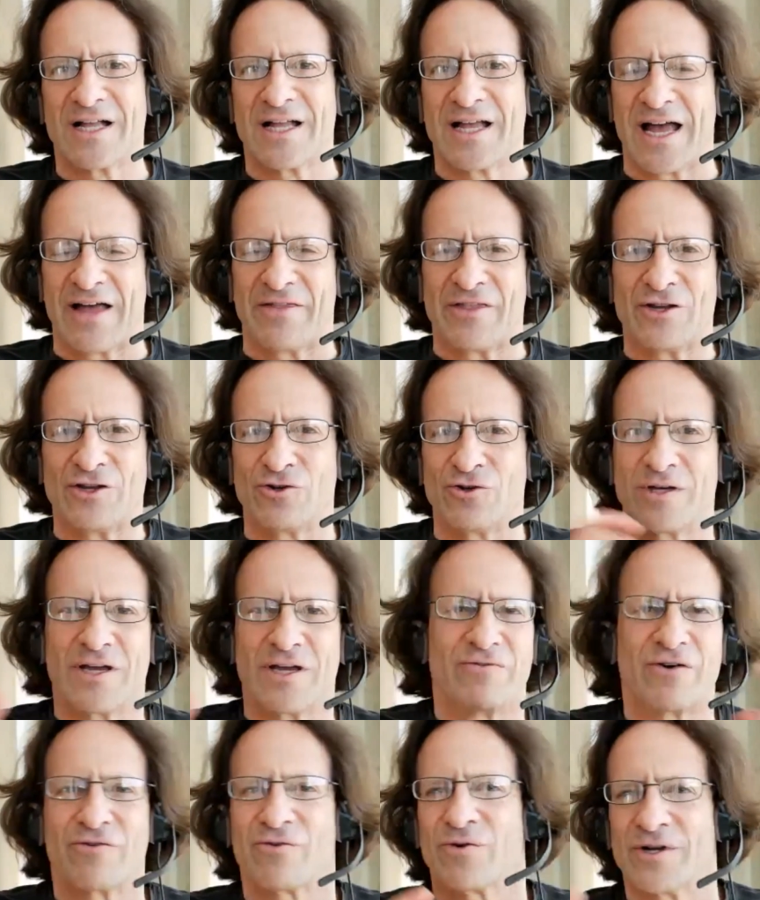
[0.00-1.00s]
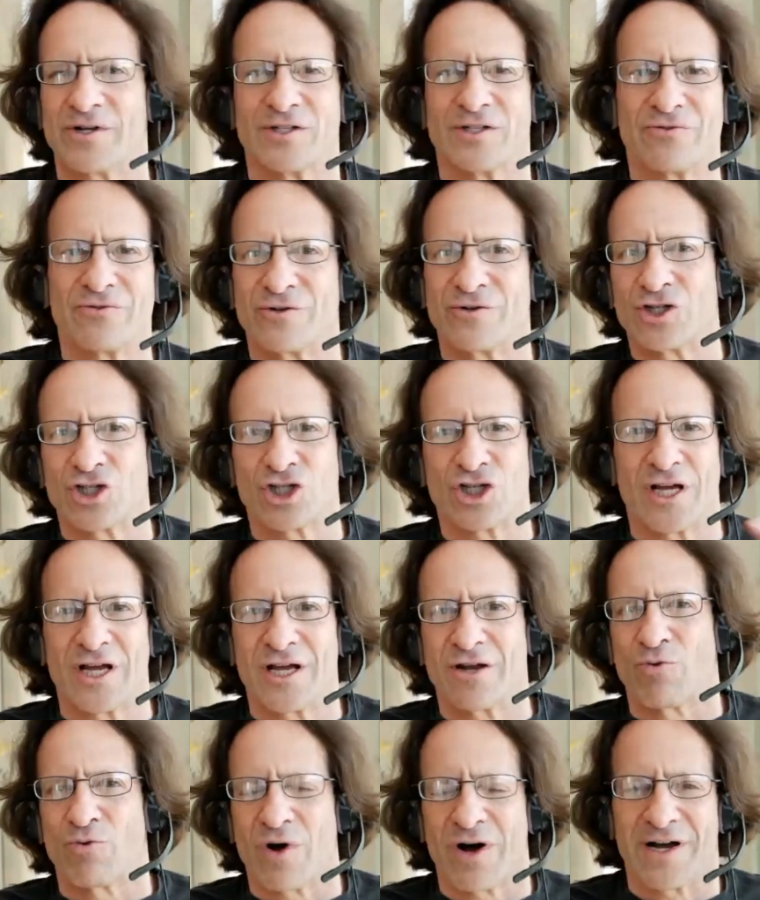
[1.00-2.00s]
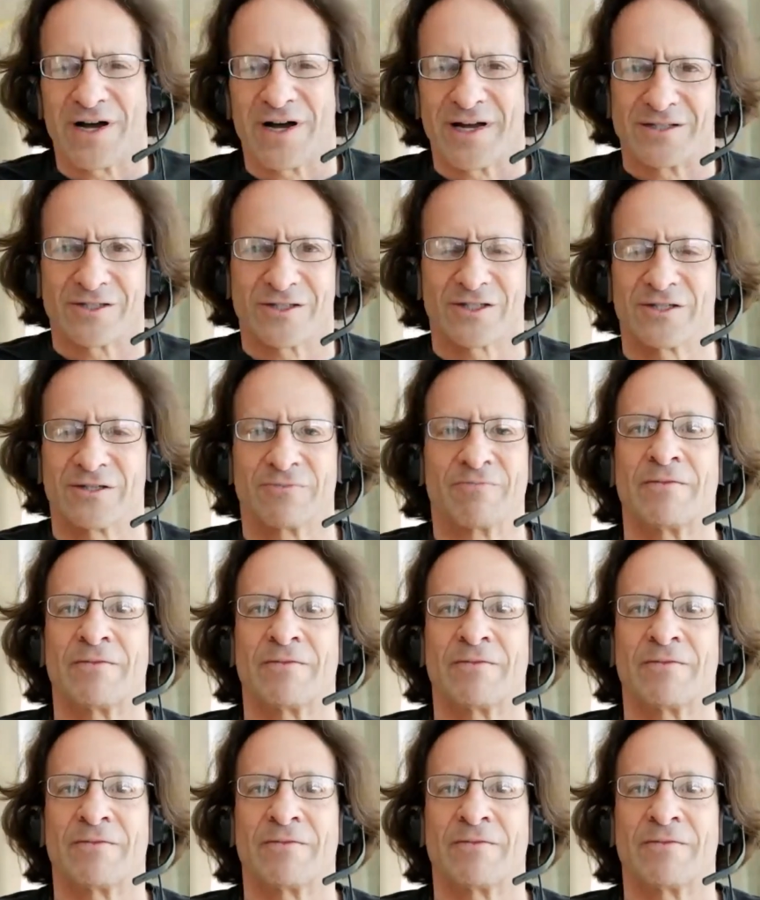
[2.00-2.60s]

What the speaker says: and then you give everyone different share rights.